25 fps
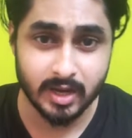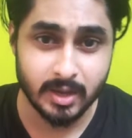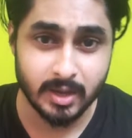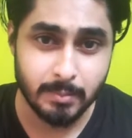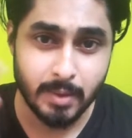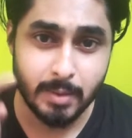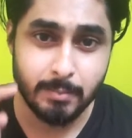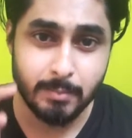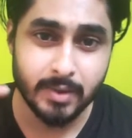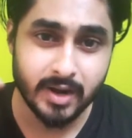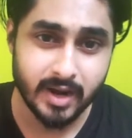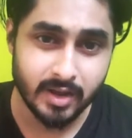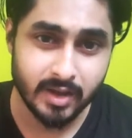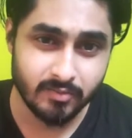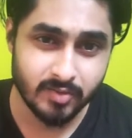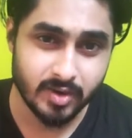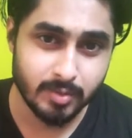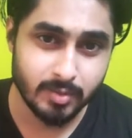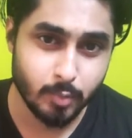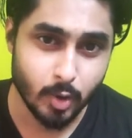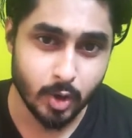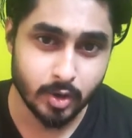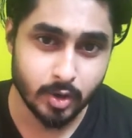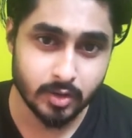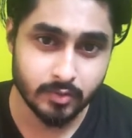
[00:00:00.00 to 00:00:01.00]
remember
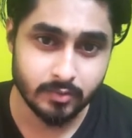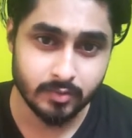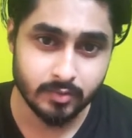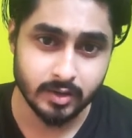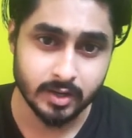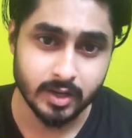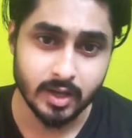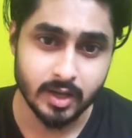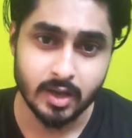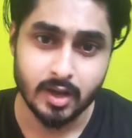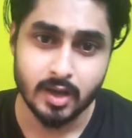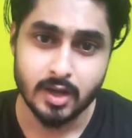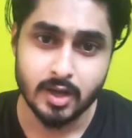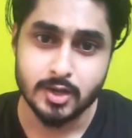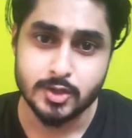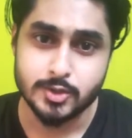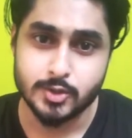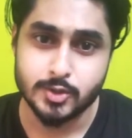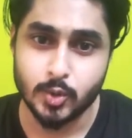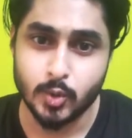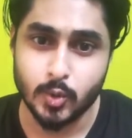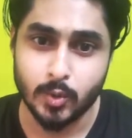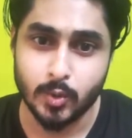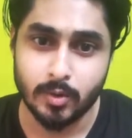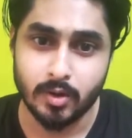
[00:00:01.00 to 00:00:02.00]
every point of it.
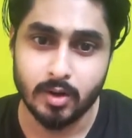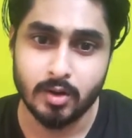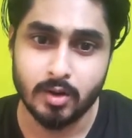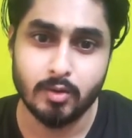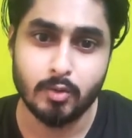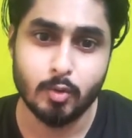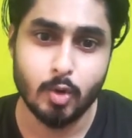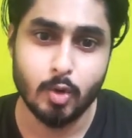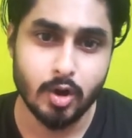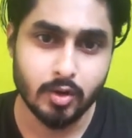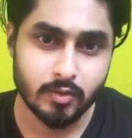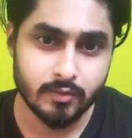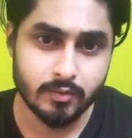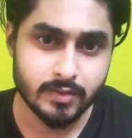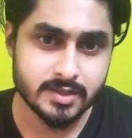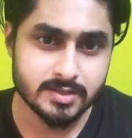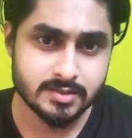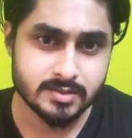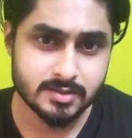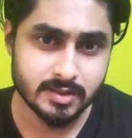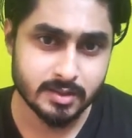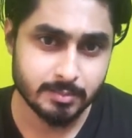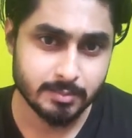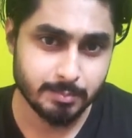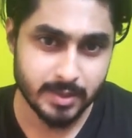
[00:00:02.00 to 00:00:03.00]
So
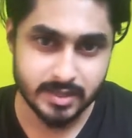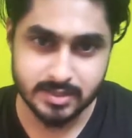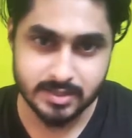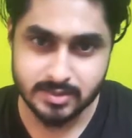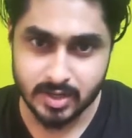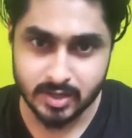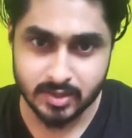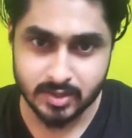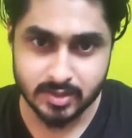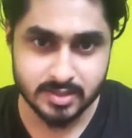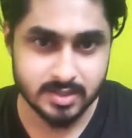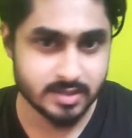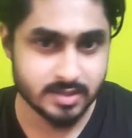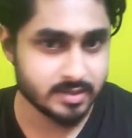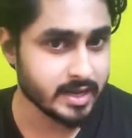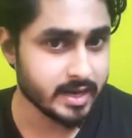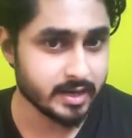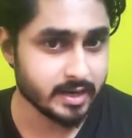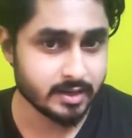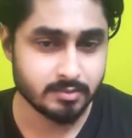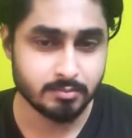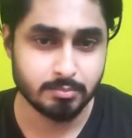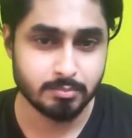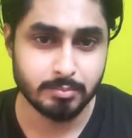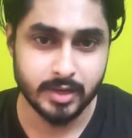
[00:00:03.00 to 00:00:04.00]
always the best strategy
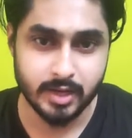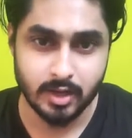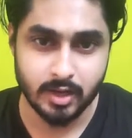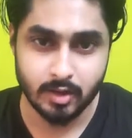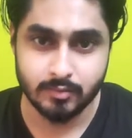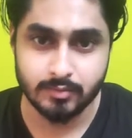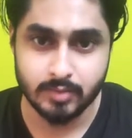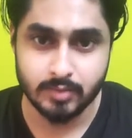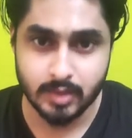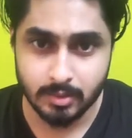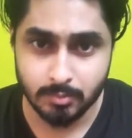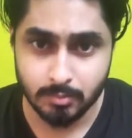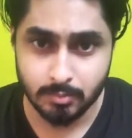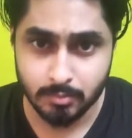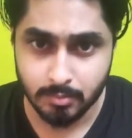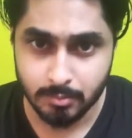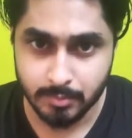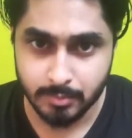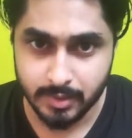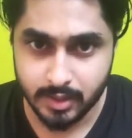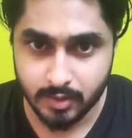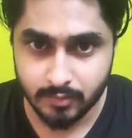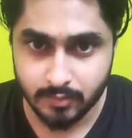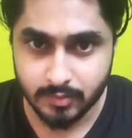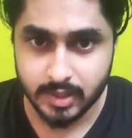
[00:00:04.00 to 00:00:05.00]
that many of
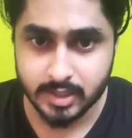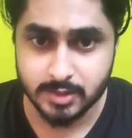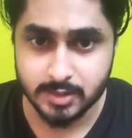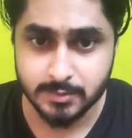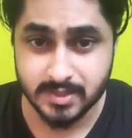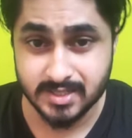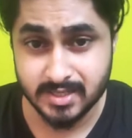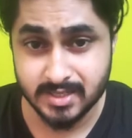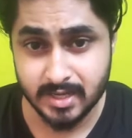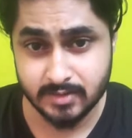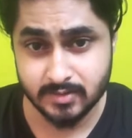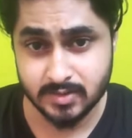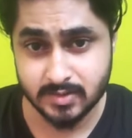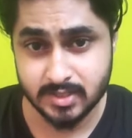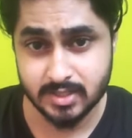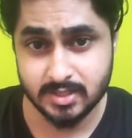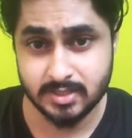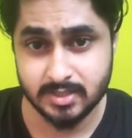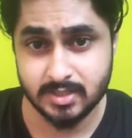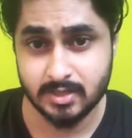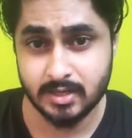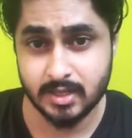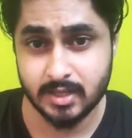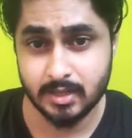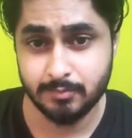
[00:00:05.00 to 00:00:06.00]
the experts have
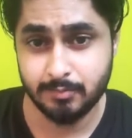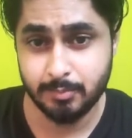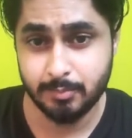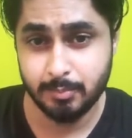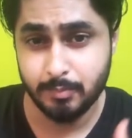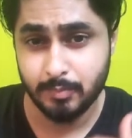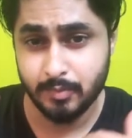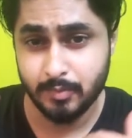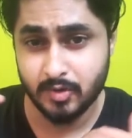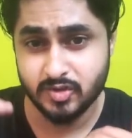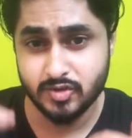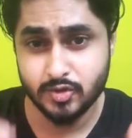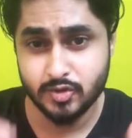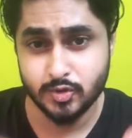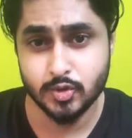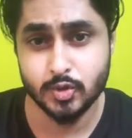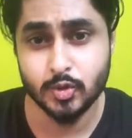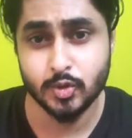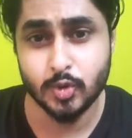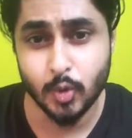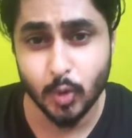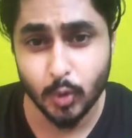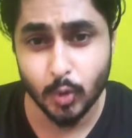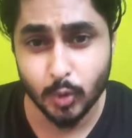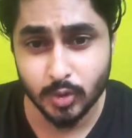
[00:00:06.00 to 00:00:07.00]
suggested, that first you
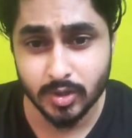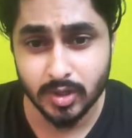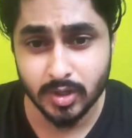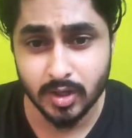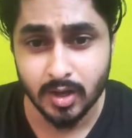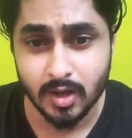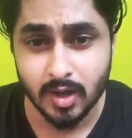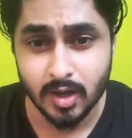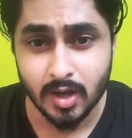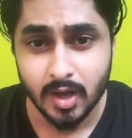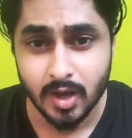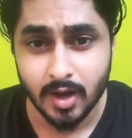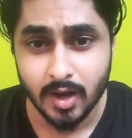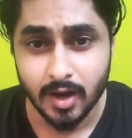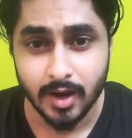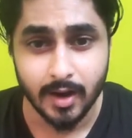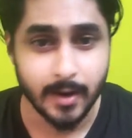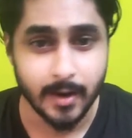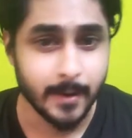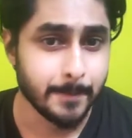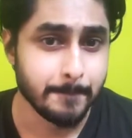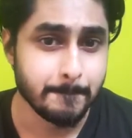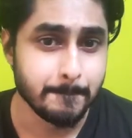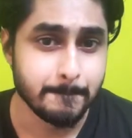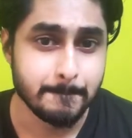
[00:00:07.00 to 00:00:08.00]
should go to the
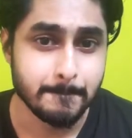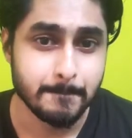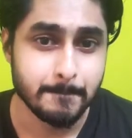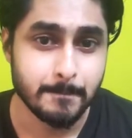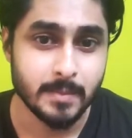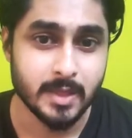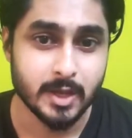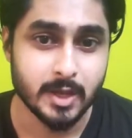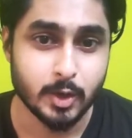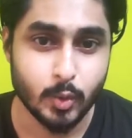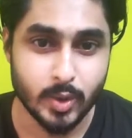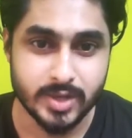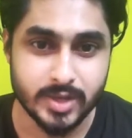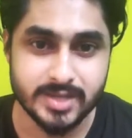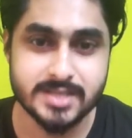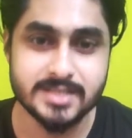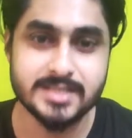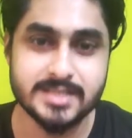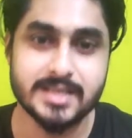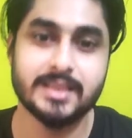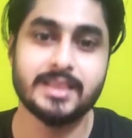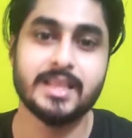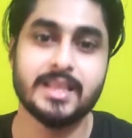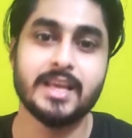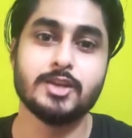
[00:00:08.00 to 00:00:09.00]

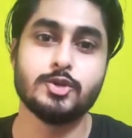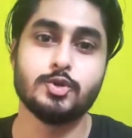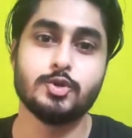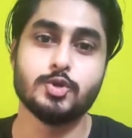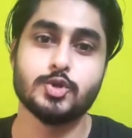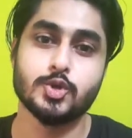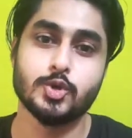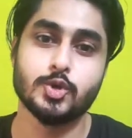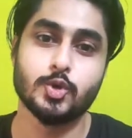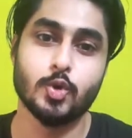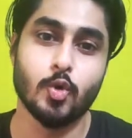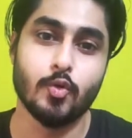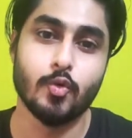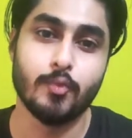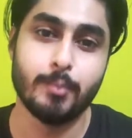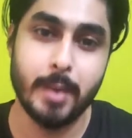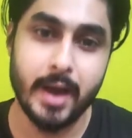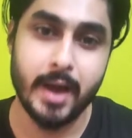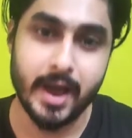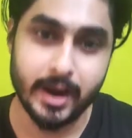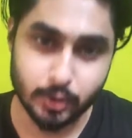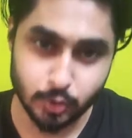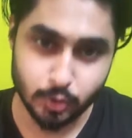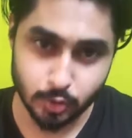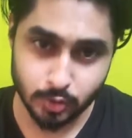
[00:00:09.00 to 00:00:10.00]
questions and then you should go
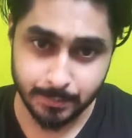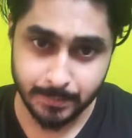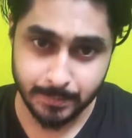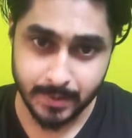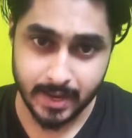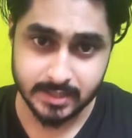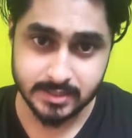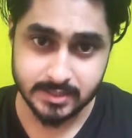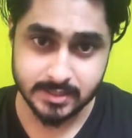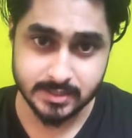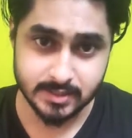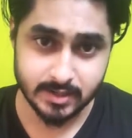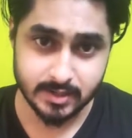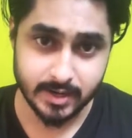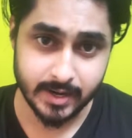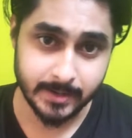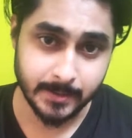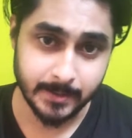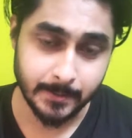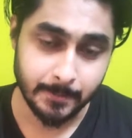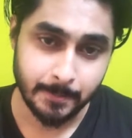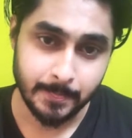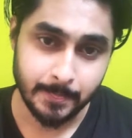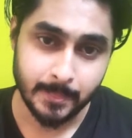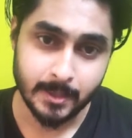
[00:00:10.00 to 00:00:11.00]
back to the passage,
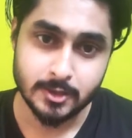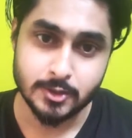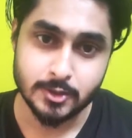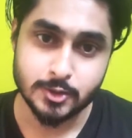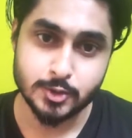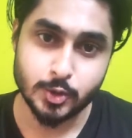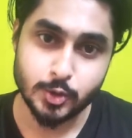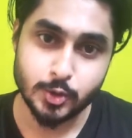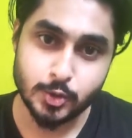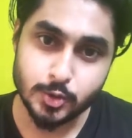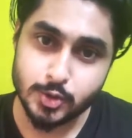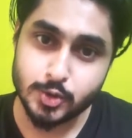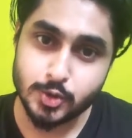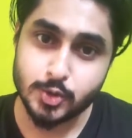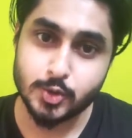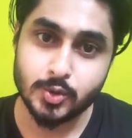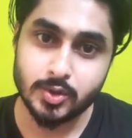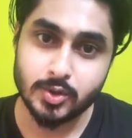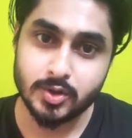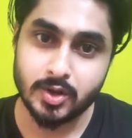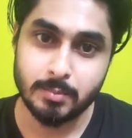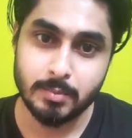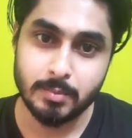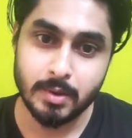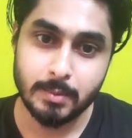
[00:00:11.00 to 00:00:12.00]
right? So you
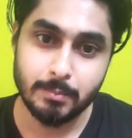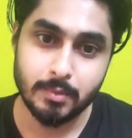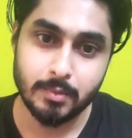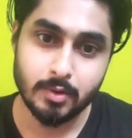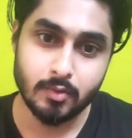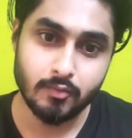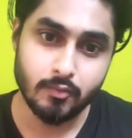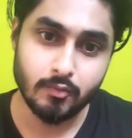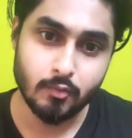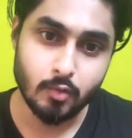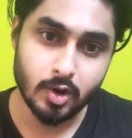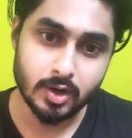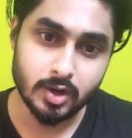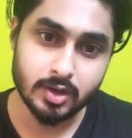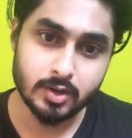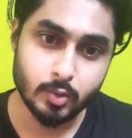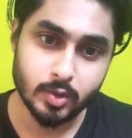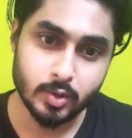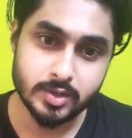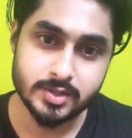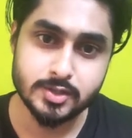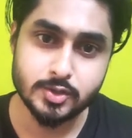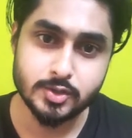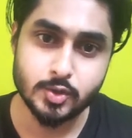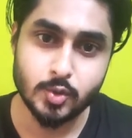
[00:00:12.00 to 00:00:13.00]
should remember what
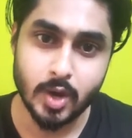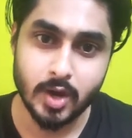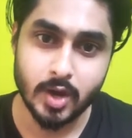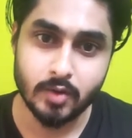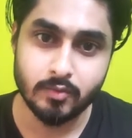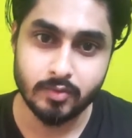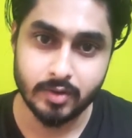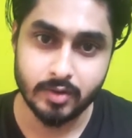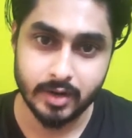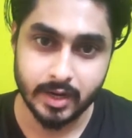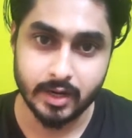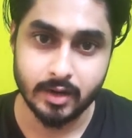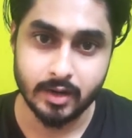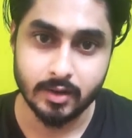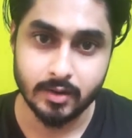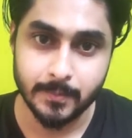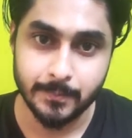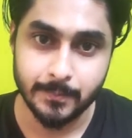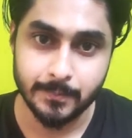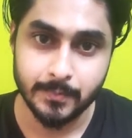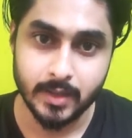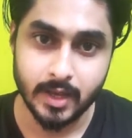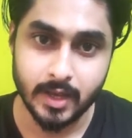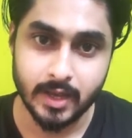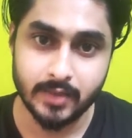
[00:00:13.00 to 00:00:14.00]
questions you have read,
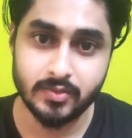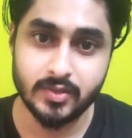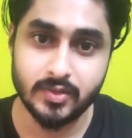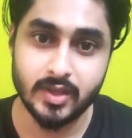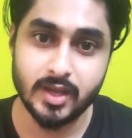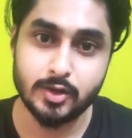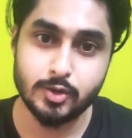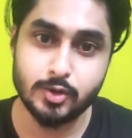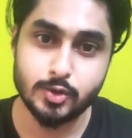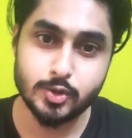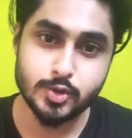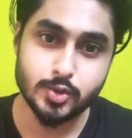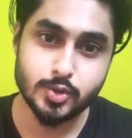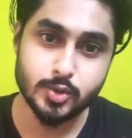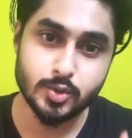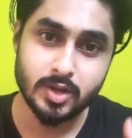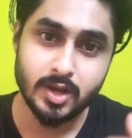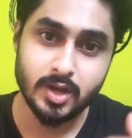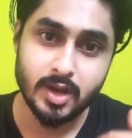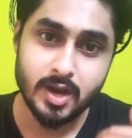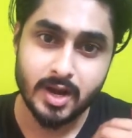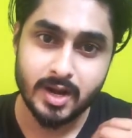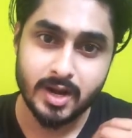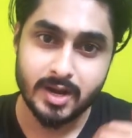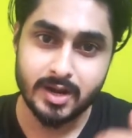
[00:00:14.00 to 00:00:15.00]
and then you
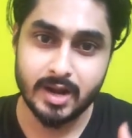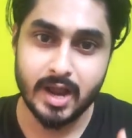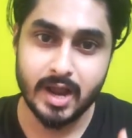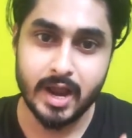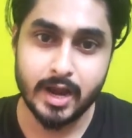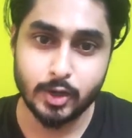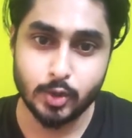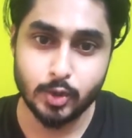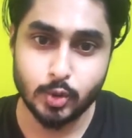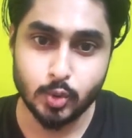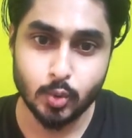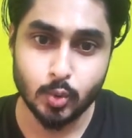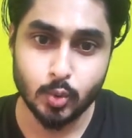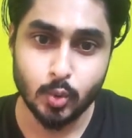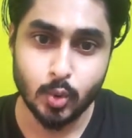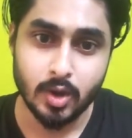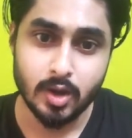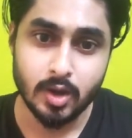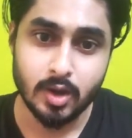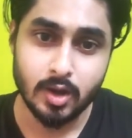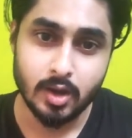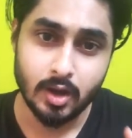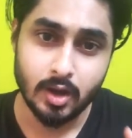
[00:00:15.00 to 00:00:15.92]
should try to